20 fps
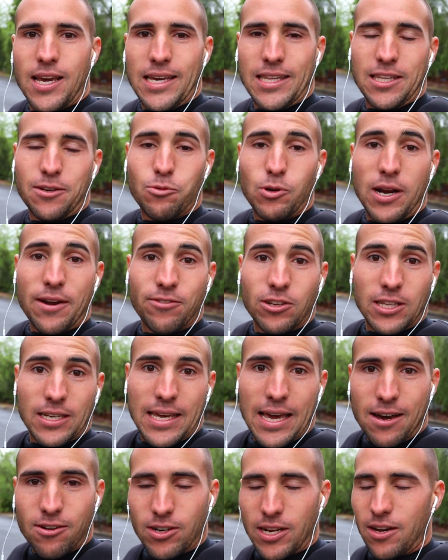And then whenever the
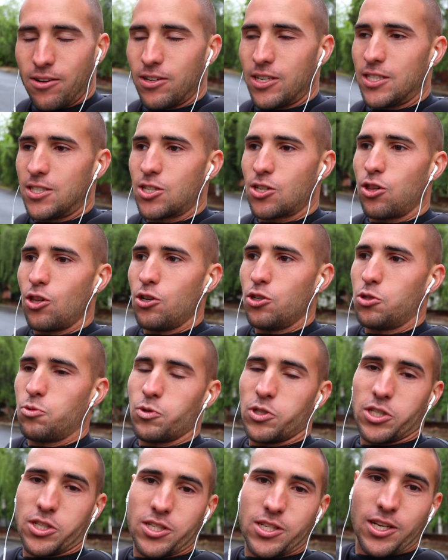countdown gets close,
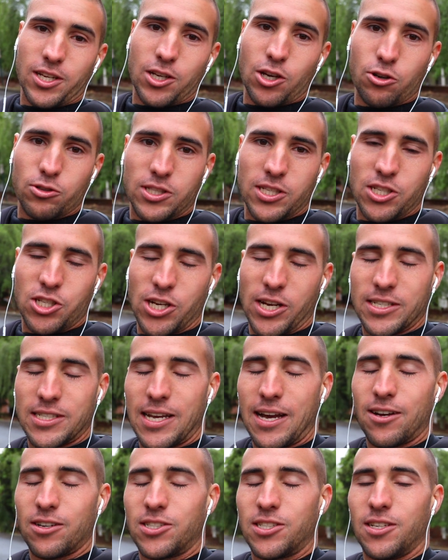we're just gonna go to Jake's
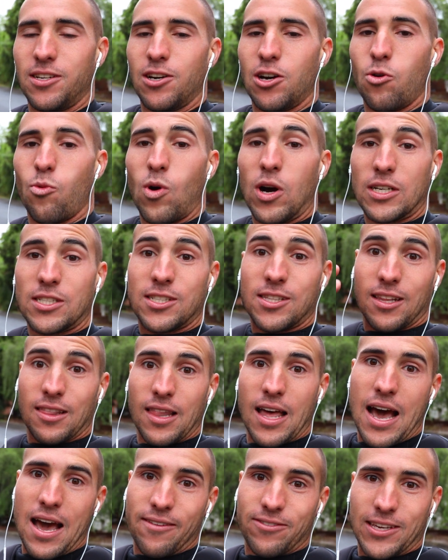house and watch the
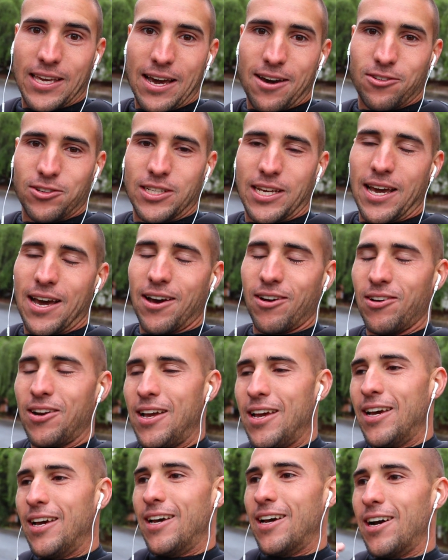live countdown,
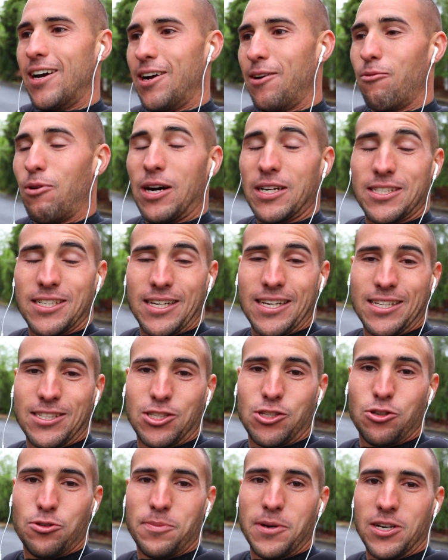watch it hit
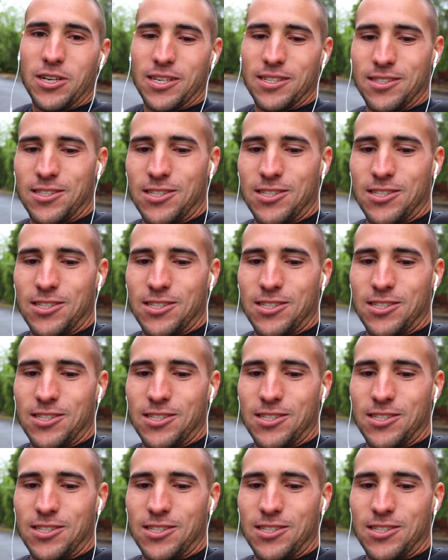2 million.